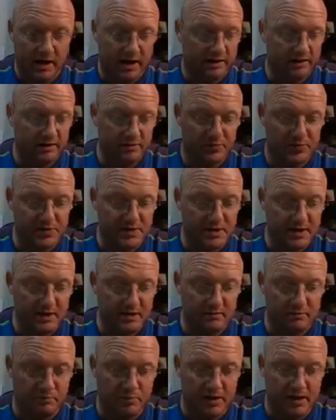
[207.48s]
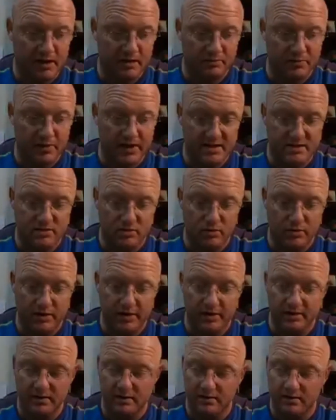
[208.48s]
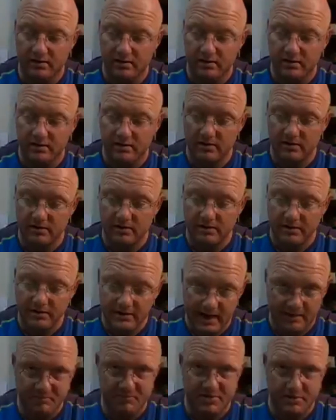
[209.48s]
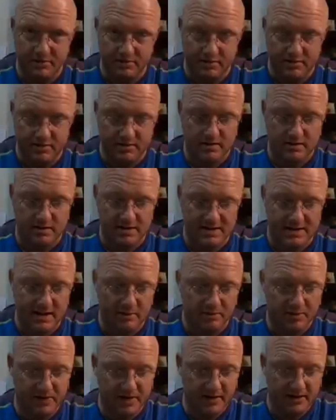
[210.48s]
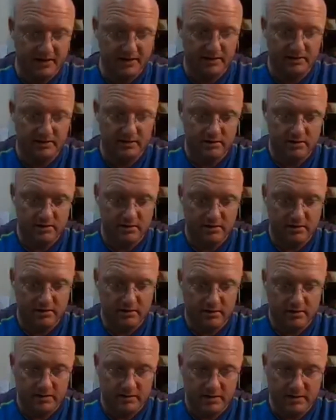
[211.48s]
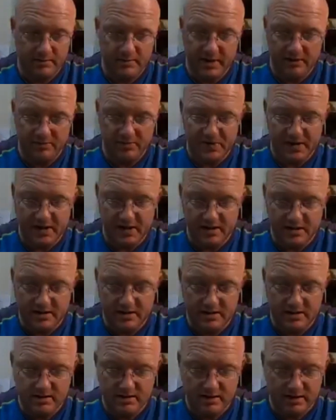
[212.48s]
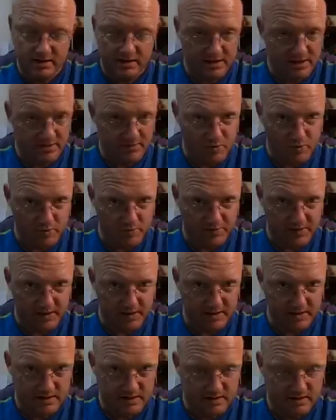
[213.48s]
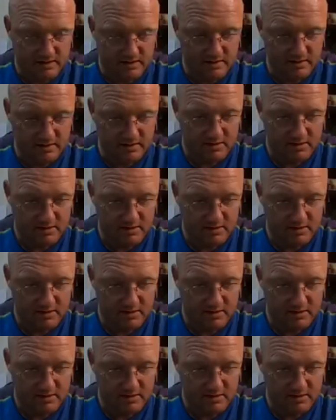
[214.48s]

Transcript: 100% plant-based oil capsules, separated the big parts and the small parts.